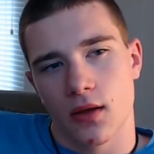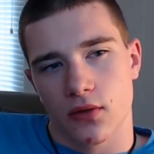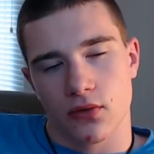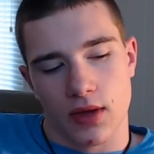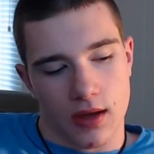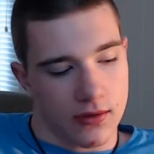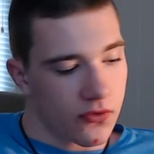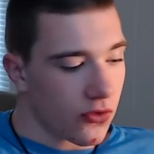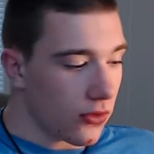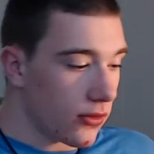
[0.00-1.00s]
So yeah,
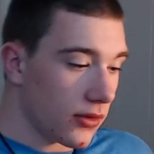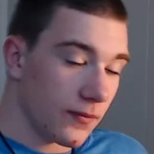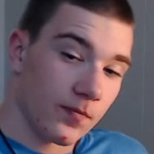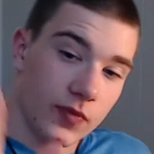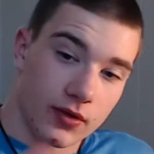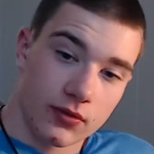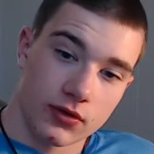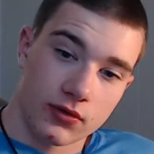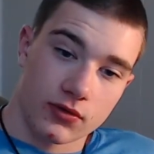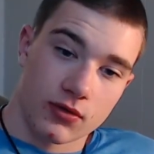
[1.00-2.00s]
so
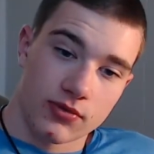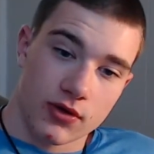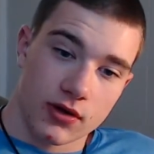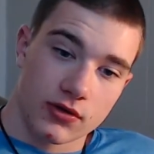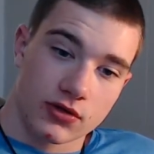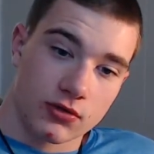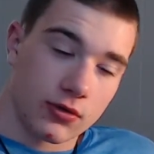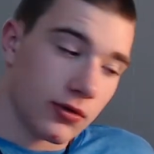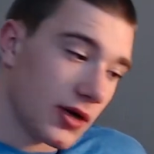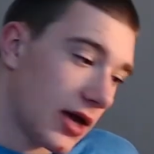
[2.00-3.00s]
the computer I use to
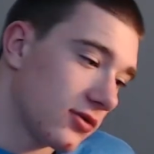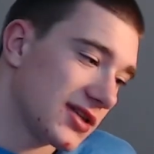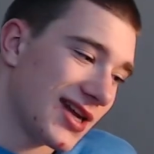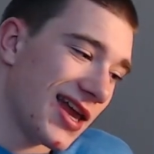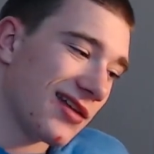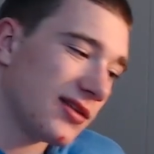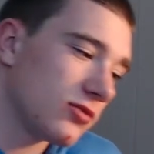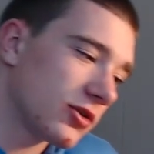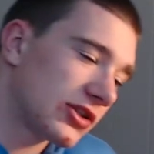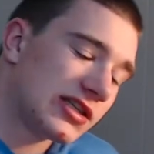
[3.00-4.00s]
record now is an
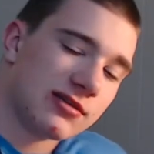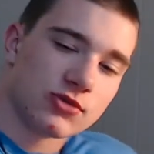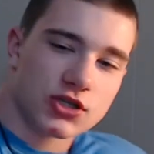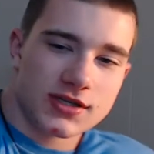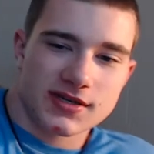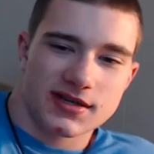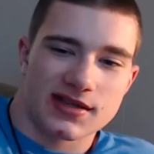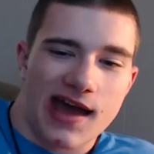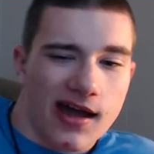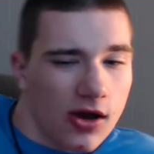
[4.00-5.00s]
Alienware Steam Machine.
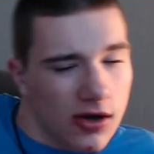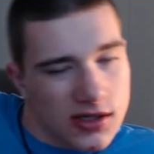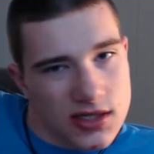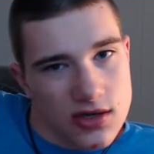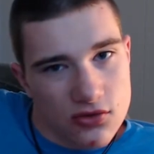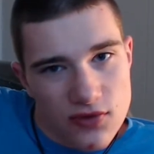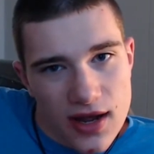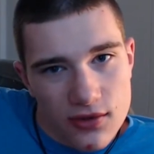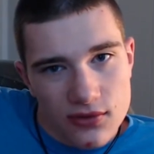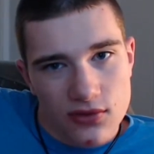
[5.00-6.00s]
That costs
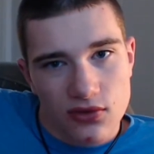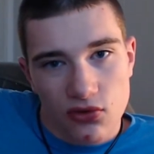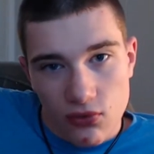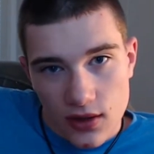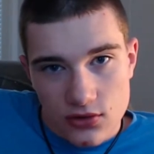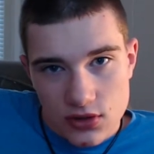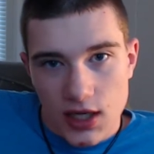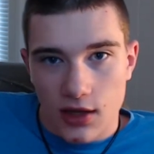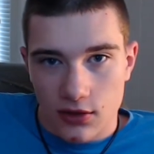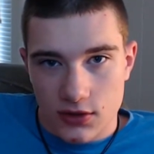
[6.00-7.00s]
around
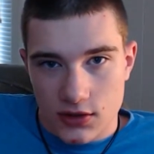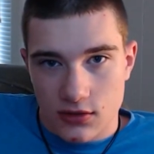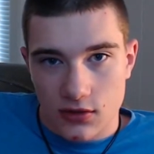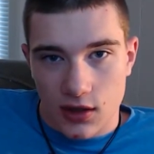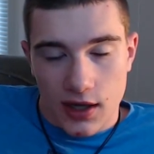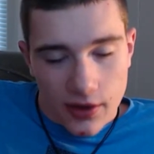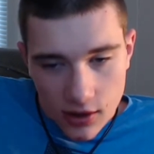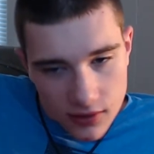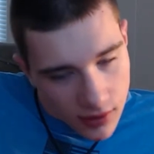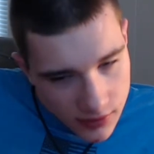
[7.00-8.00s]
$300.
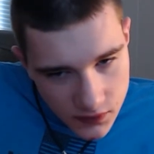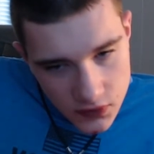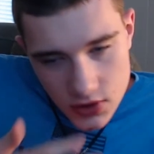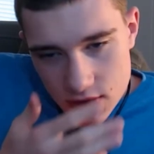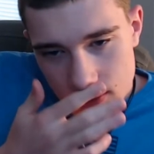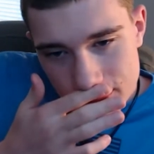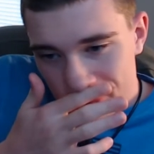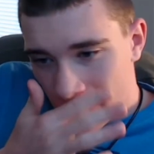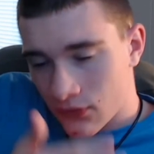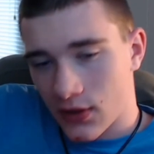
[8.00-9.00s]
I suggested it to
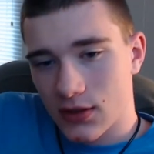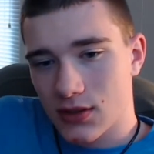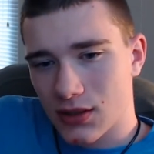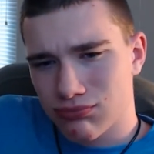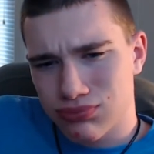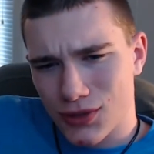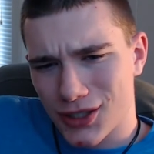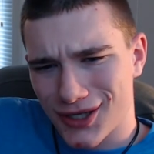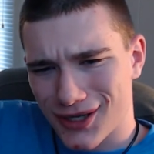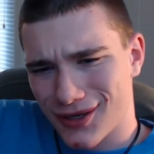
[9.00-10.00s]
my friend, and he's like,
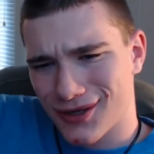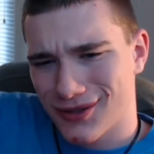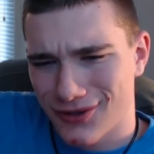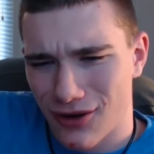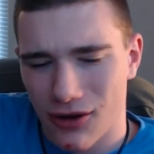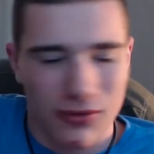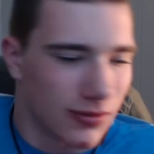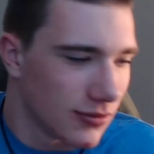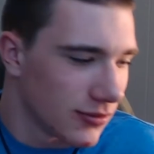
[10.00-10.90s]
"Blah, no."